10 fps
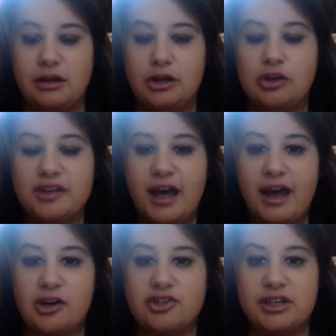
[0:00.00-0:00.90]
Look at that
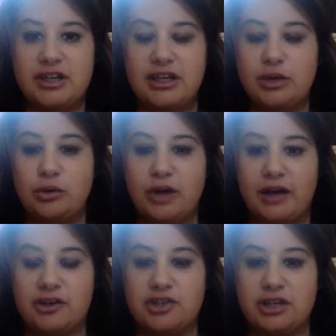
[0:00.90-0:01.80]
energy,
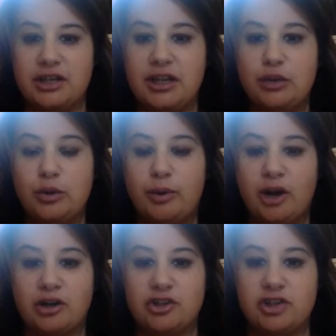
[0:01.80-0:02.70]
equal
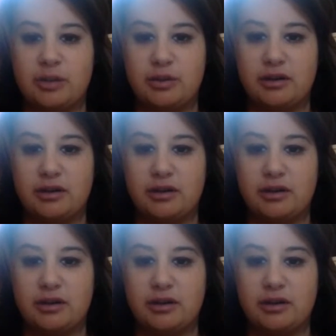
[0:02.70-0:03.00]
partnership.